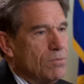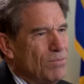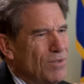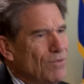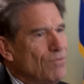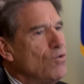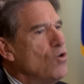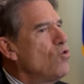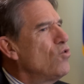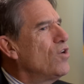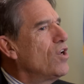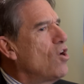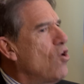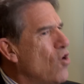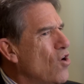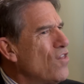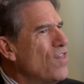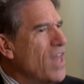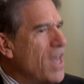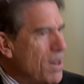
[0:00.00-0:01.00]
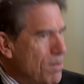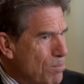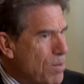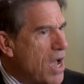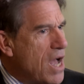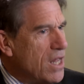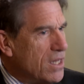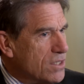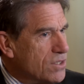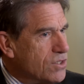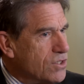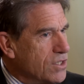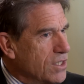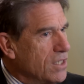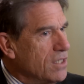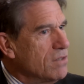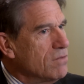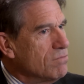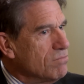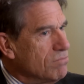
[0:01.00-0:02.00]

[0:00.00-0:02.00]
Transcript: be voting on that policy?